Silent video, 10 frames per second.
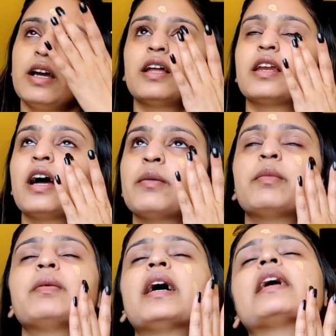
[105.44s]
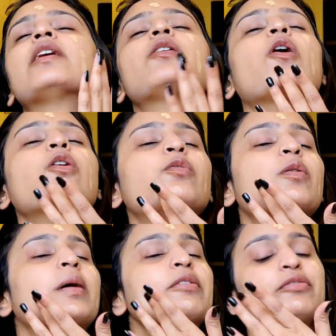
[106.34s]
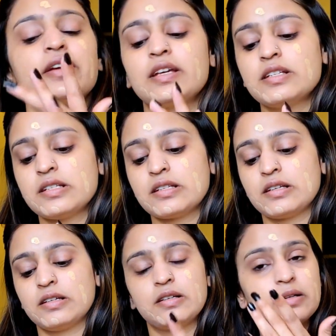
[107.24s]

and I'm applying it all over my face.